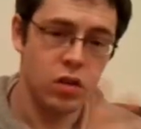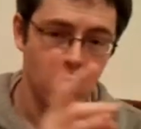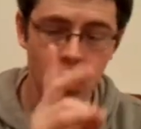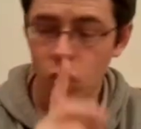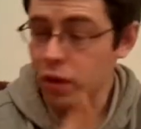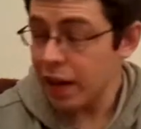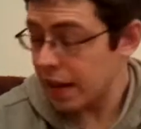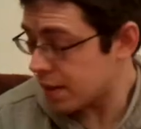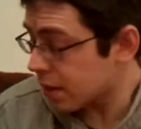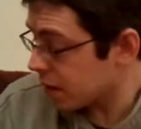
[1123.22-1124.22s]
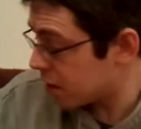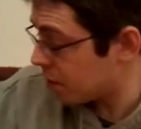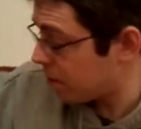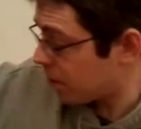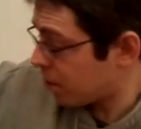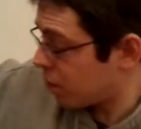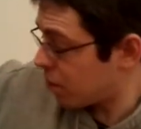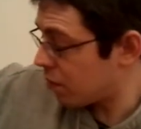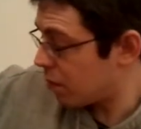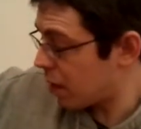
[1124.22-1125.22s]
So one last item,
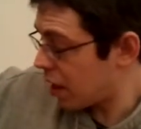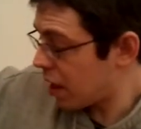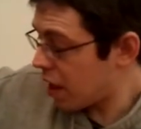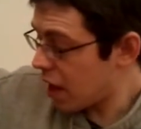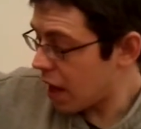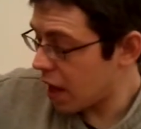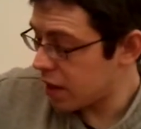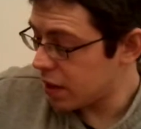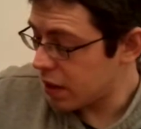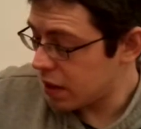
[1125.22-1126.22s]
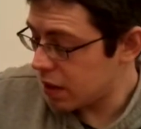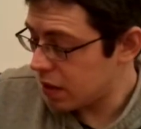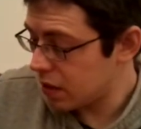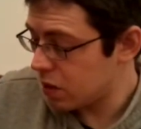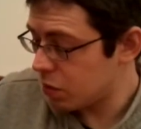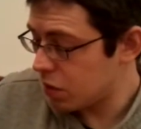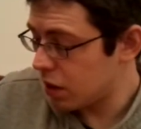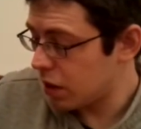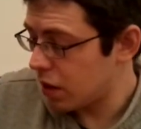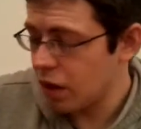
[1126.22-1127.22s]
and that is
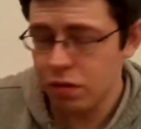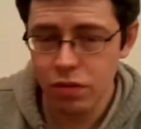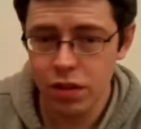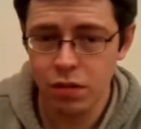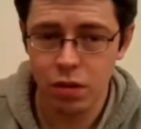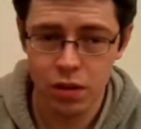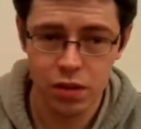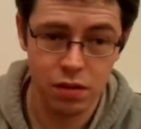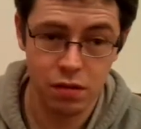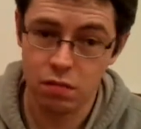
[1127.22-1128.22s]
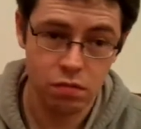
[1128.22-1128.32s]
something that I really wasn't,